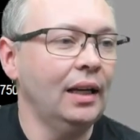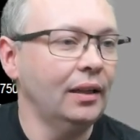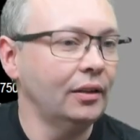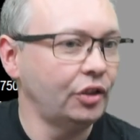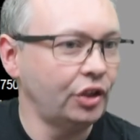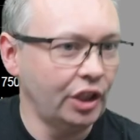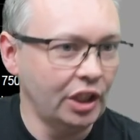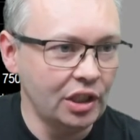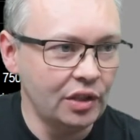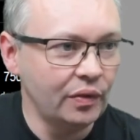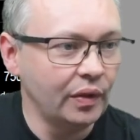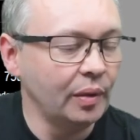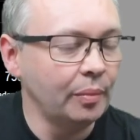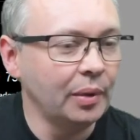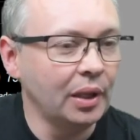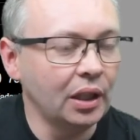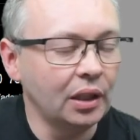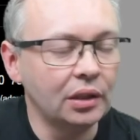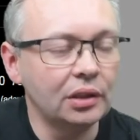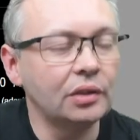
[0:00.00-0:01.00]
transfer
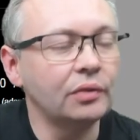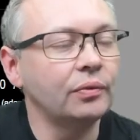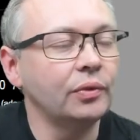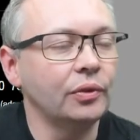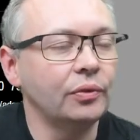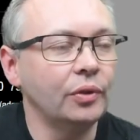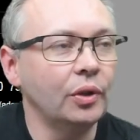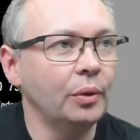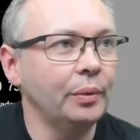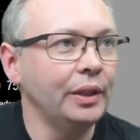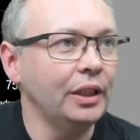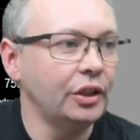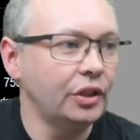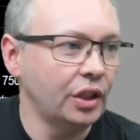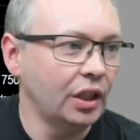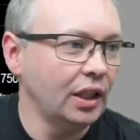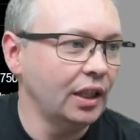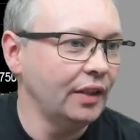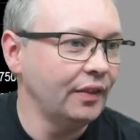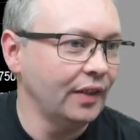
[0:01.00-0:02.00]
box for four-wheel
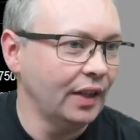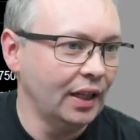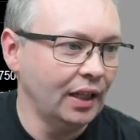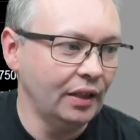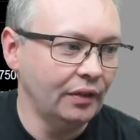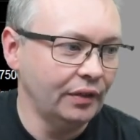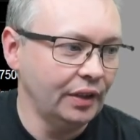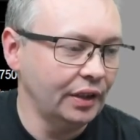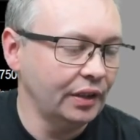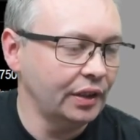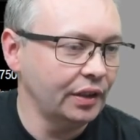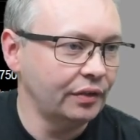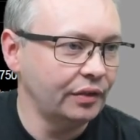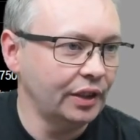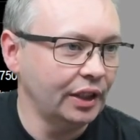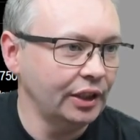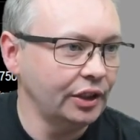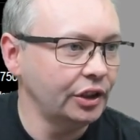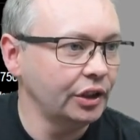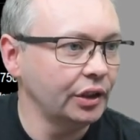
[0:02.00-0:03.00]
drive and rear
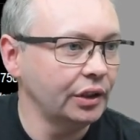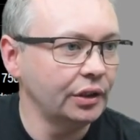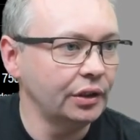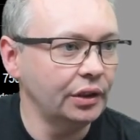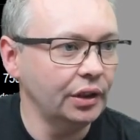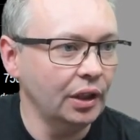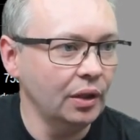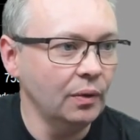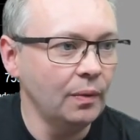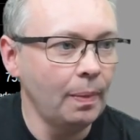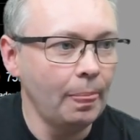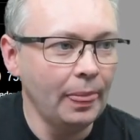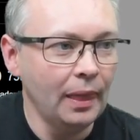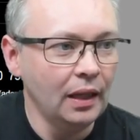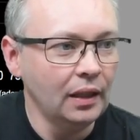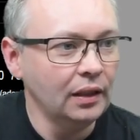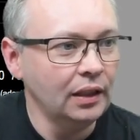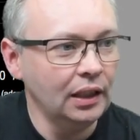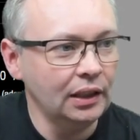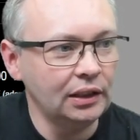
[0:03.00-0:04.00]
differential. So
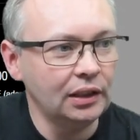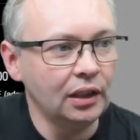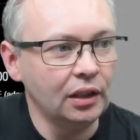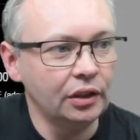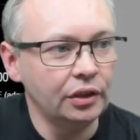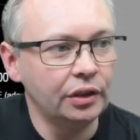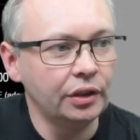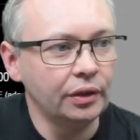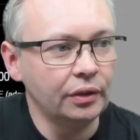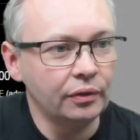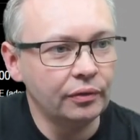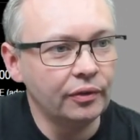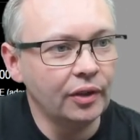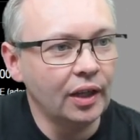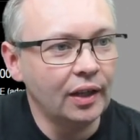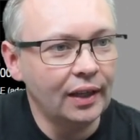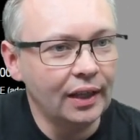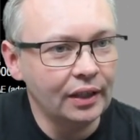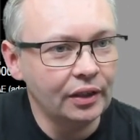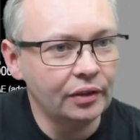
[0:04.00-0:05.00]
that's not too
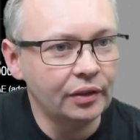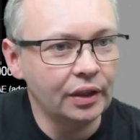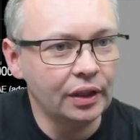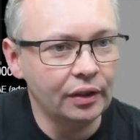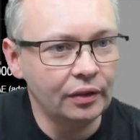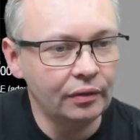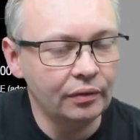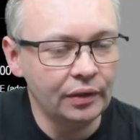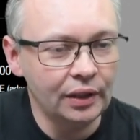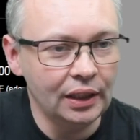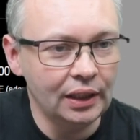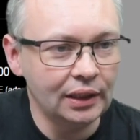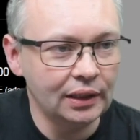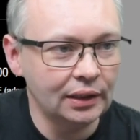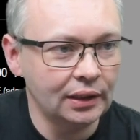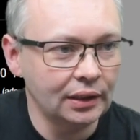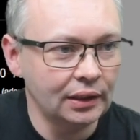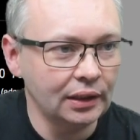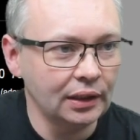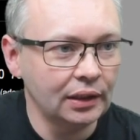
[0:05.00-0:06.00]
far out in
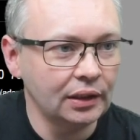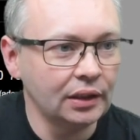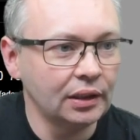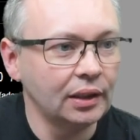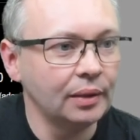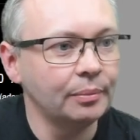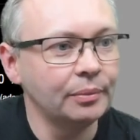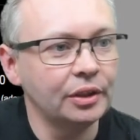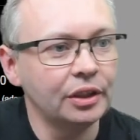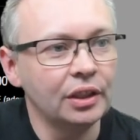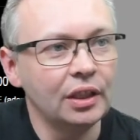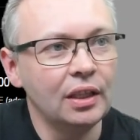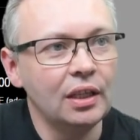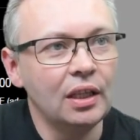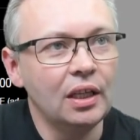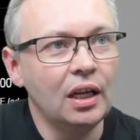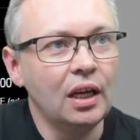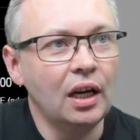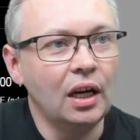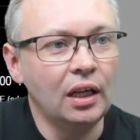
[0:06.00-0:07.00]
realistic terms.
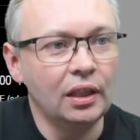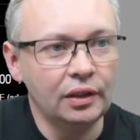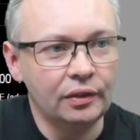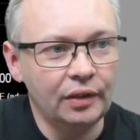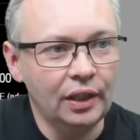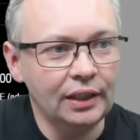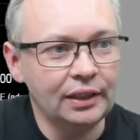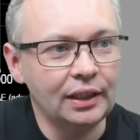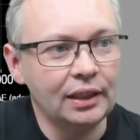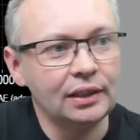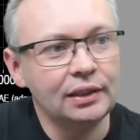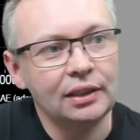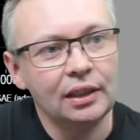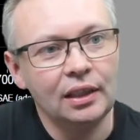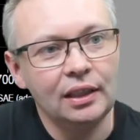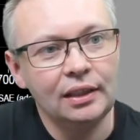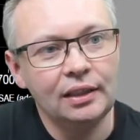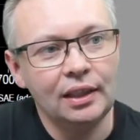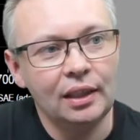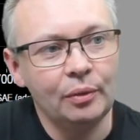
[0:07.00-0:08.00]
On the right hand
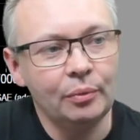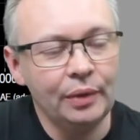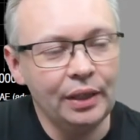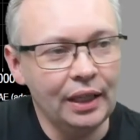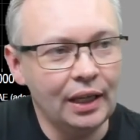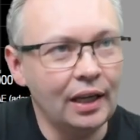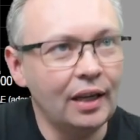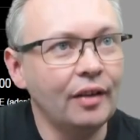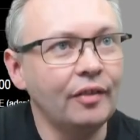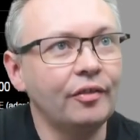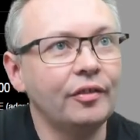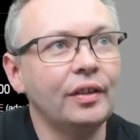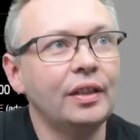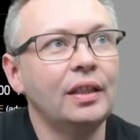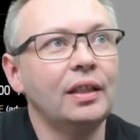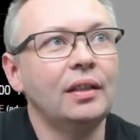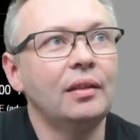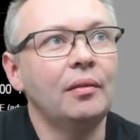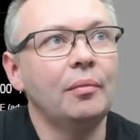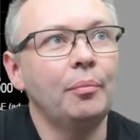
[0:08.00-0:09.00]
side then we have
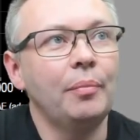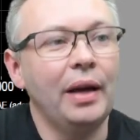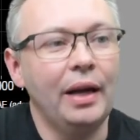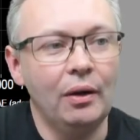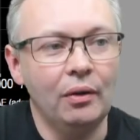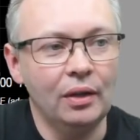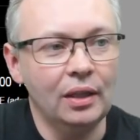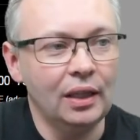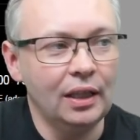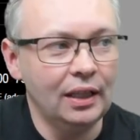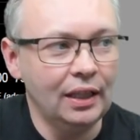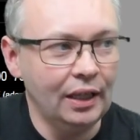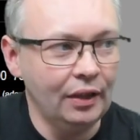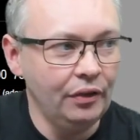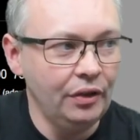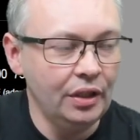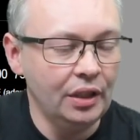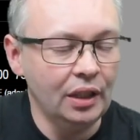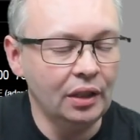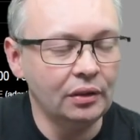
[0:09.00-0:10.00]
power, and how
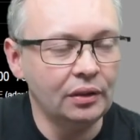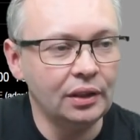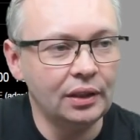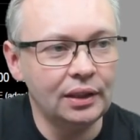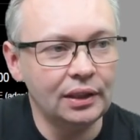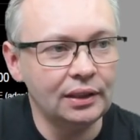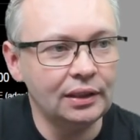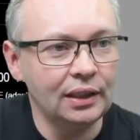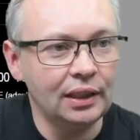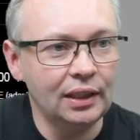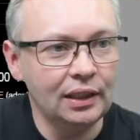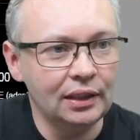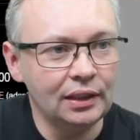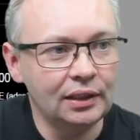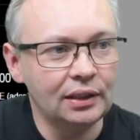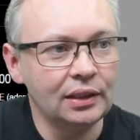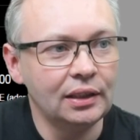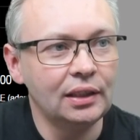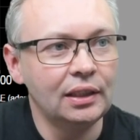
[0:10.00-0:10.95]
you know that this is